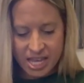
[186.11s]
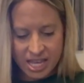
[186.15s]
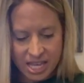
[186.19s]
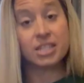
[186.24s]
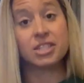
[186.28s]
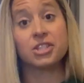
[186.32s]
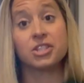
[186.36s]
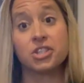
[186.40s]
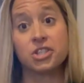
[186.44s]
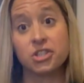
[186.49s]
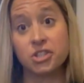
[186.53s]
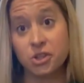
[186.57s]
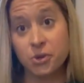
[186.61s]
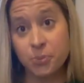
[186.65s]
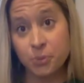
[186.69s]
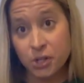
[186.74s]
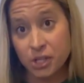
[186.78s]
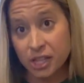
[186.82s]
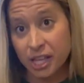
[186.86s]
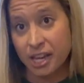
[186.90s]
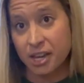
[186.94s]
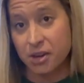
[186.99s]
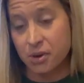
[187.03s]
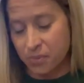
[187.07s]

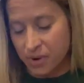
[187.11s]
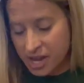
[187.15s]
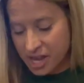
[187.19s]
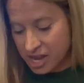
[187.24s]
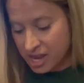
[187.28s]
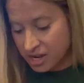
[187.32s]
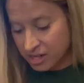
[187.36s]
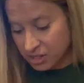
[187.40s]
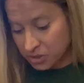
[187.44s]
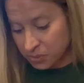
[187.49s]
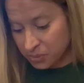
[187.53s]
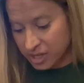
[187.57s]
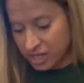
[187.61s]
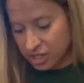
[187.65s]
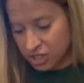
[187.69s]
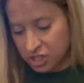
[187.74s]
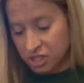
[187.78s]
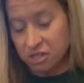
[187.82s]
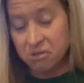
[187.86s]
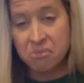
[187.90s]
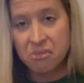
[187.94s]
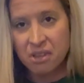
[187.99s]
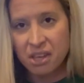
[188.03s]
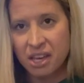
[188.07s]
super lightweight,
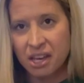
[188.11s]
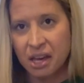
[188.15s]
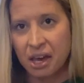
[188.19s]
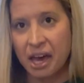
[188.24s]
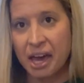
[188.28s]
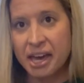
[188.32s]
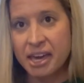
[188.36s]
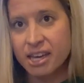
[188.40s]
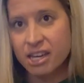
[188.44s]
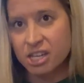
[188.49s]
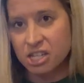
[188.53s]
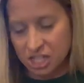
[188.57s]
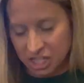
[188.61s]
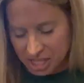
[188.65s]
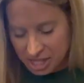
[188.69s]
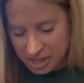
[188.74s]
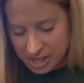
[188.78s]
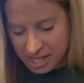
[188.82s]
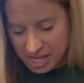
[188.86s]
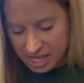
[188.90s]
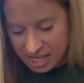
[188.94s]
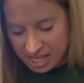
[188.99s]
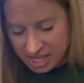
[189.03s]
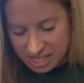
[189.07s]
which I actually
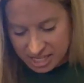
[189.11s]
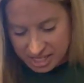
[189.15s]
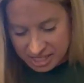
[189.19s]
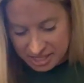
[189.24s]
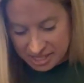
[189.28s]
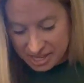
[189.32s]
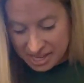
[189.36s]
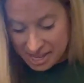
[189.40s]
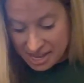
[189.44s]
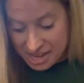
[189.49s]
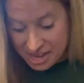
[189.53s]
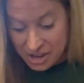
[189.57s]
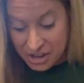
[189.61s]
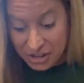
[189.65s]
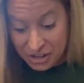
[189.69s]
think is a